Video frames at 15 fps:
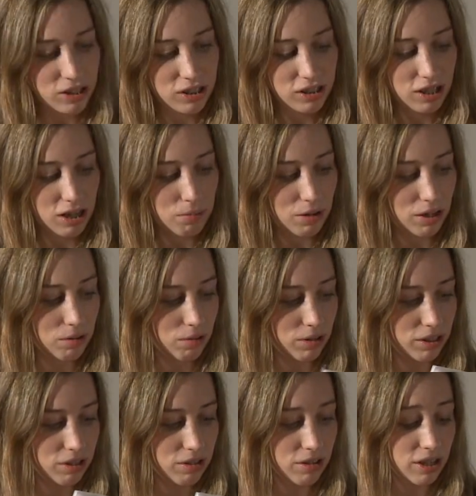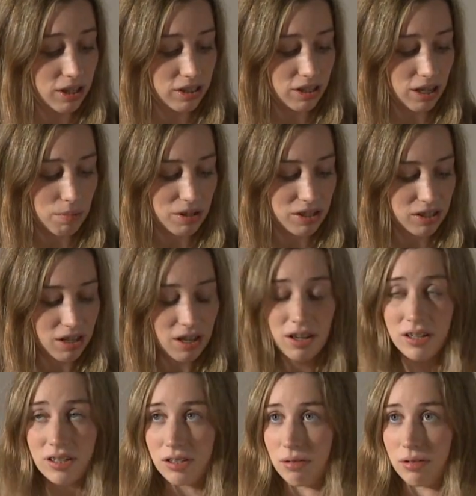time and what the cooking time is.
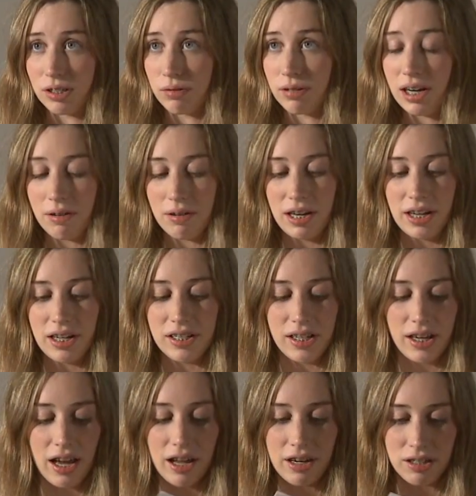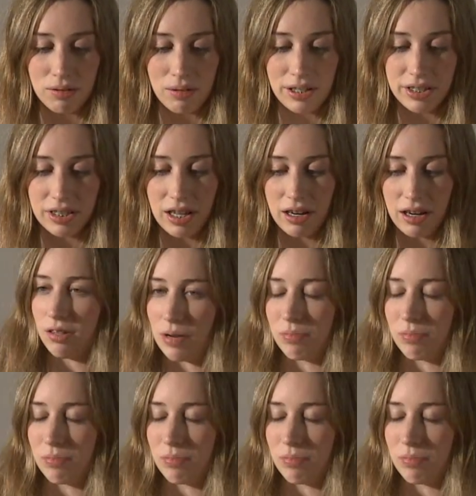So it's really easy, and as well as that